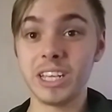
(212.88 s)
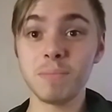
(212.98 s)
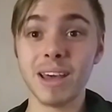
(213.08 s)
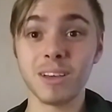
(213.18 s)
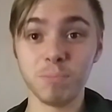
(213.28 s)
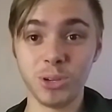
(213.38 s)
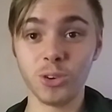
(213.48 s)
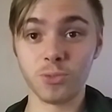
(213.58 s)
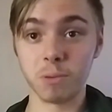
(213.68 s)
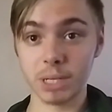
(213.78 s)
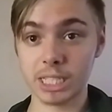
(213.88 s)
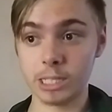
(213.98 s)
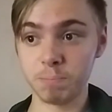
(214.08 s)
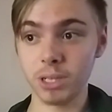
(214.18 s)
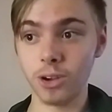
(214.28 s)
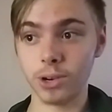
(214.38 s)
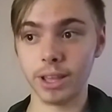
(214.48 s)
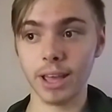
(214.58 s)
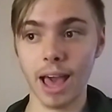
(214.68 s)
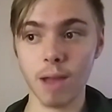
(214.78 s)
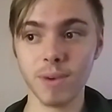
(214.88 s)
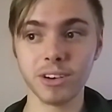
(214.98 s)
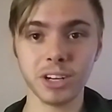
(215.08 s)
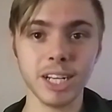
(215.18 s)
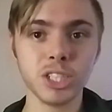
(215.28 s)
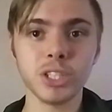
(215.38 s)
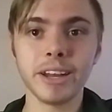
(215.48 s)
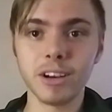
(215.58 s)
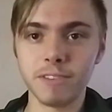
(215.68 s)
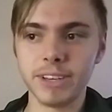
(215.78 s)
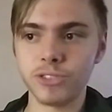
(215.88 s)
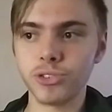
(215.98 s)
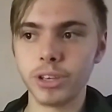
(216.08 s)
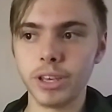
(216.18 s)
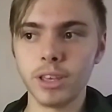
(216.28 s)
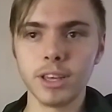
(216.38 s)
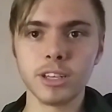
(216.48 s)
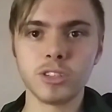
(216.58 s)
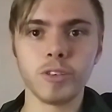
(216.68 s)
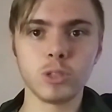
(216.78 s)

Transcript: keep my computer from exploding, I rendered each layer individually. So